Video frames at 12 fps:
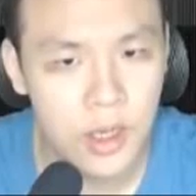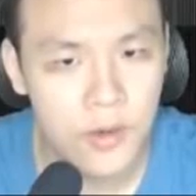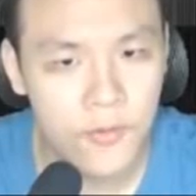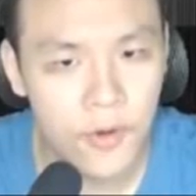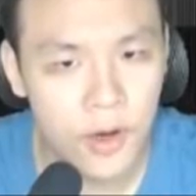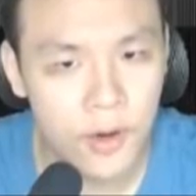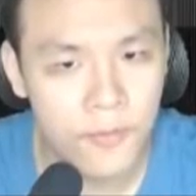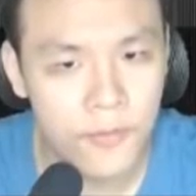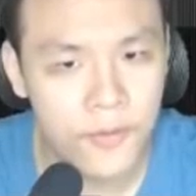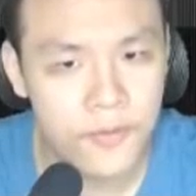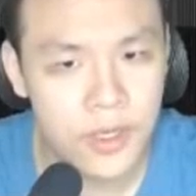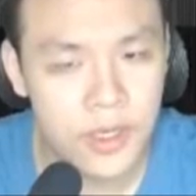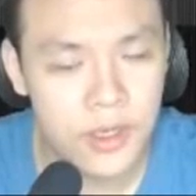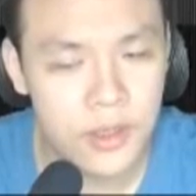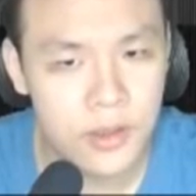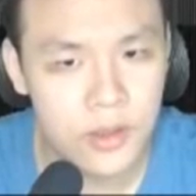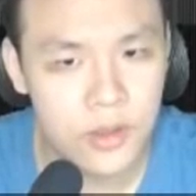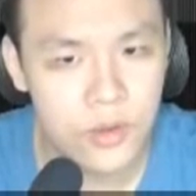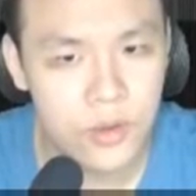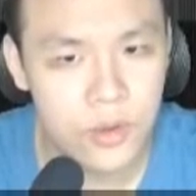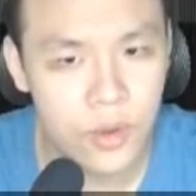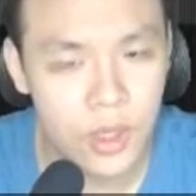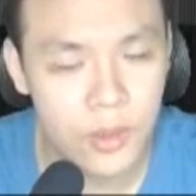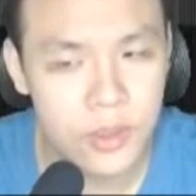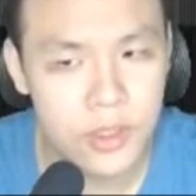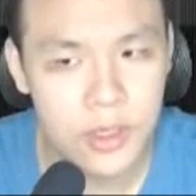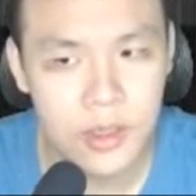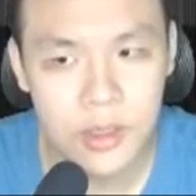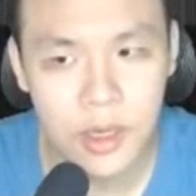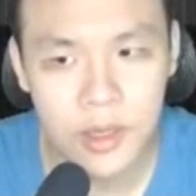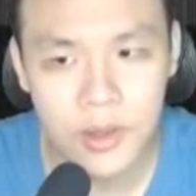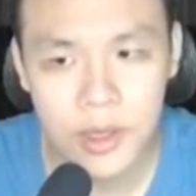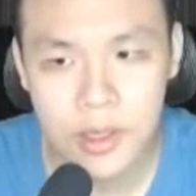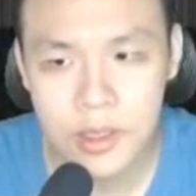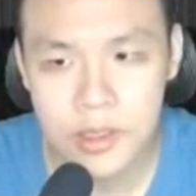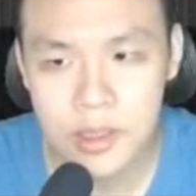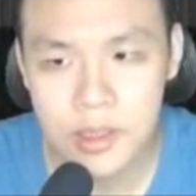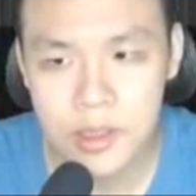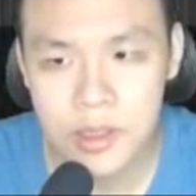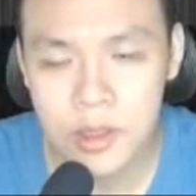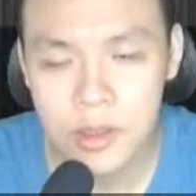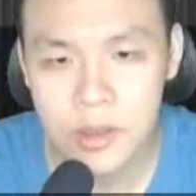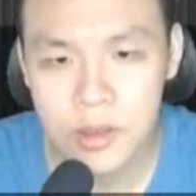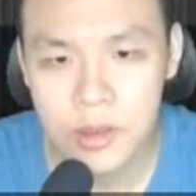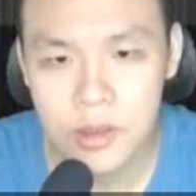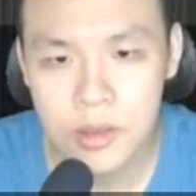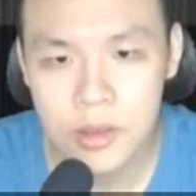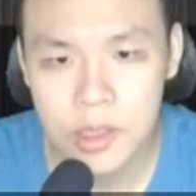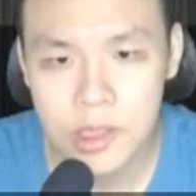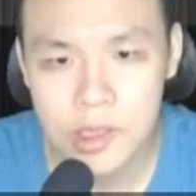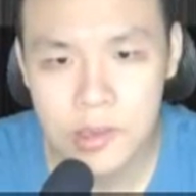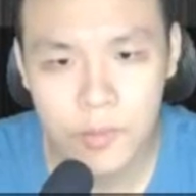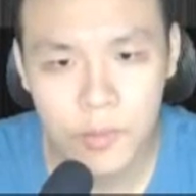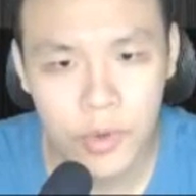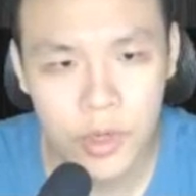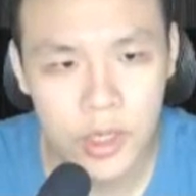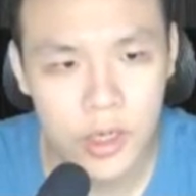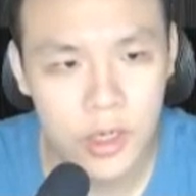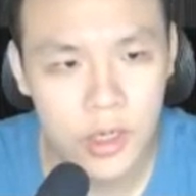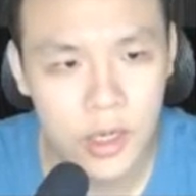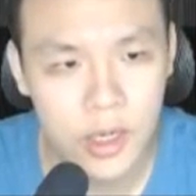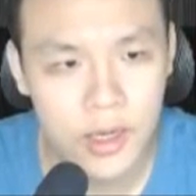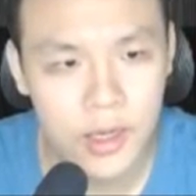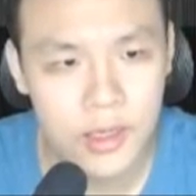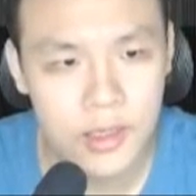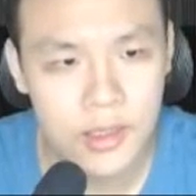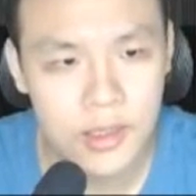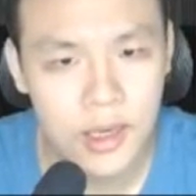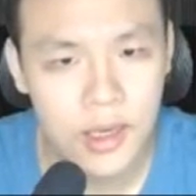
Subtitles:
from 15 to 20%. I think this is pretty good, I guess.